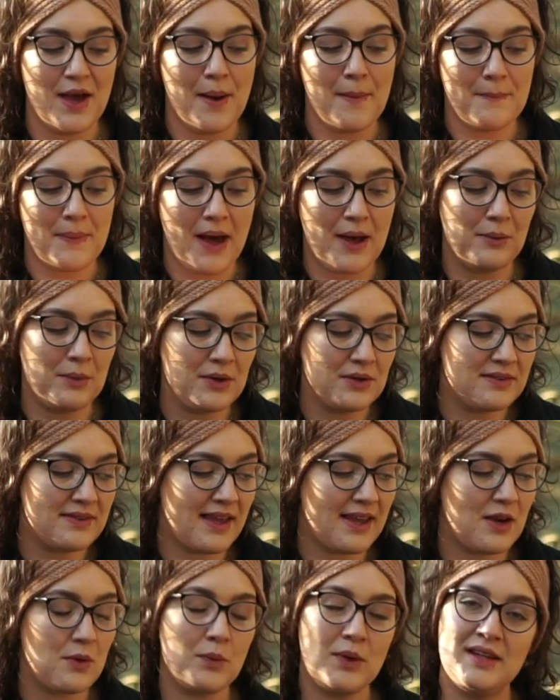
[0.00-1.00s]
But I will
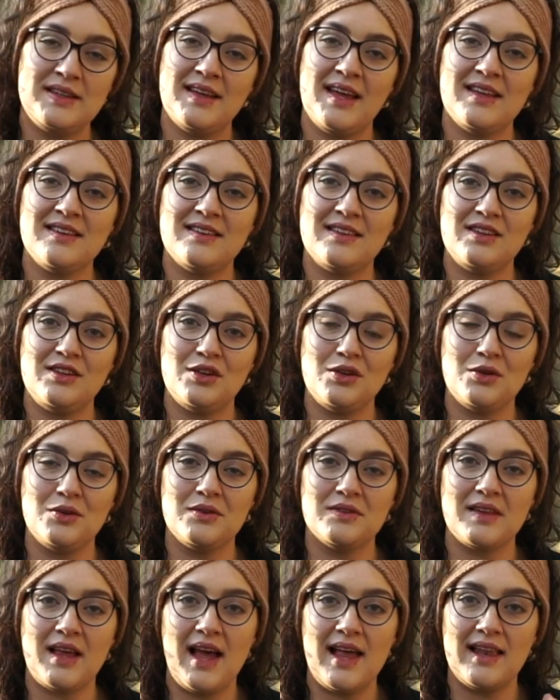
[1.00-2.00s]
say that we tend to
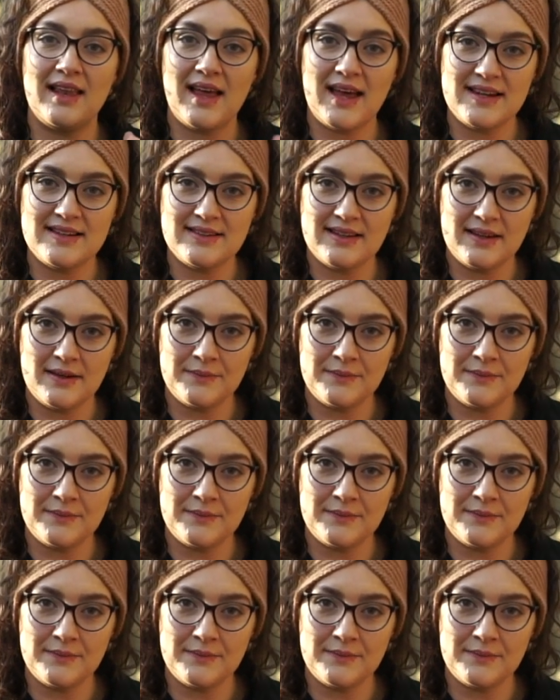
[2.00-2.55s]
use a lighter.